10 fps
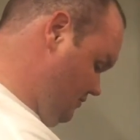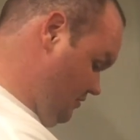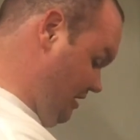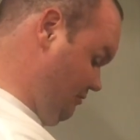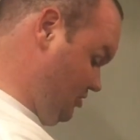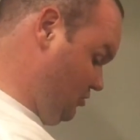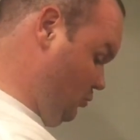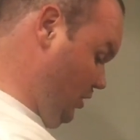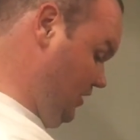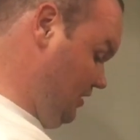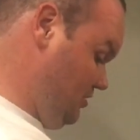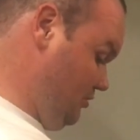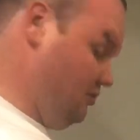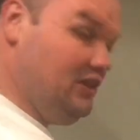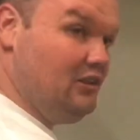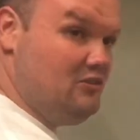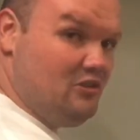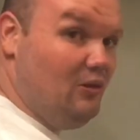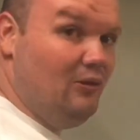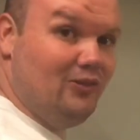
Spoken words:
It's 22 years old.